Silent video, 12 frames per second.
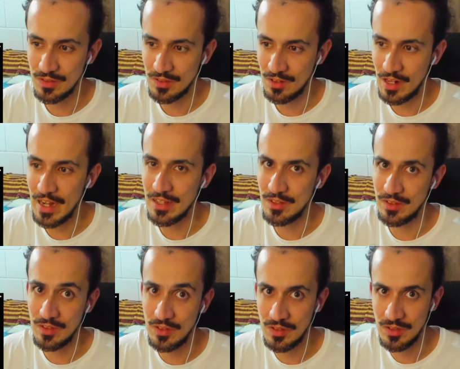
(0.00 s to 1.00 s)
kind of
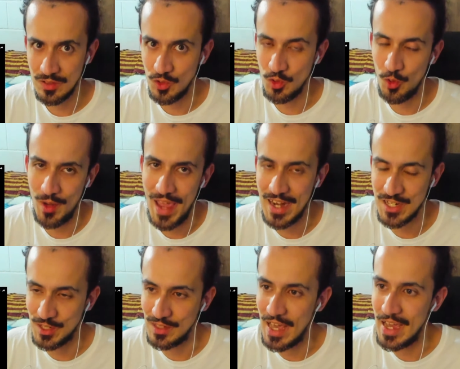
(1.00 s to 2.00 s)
do the
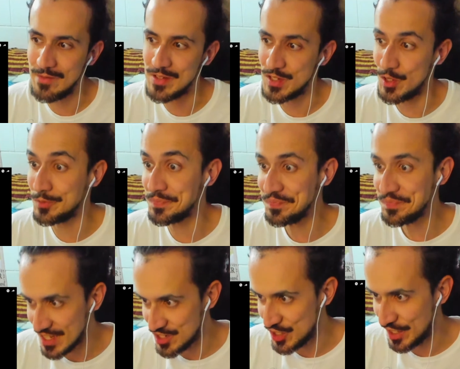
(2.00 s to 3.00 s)
reaction live. So
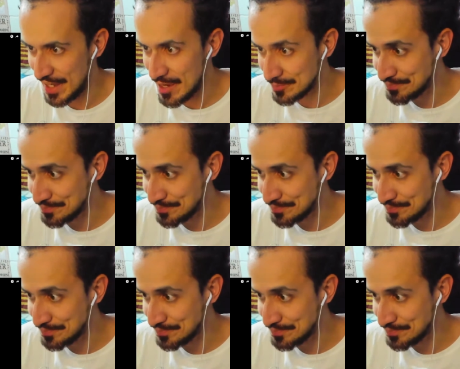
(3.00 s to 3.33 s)
let's check it out.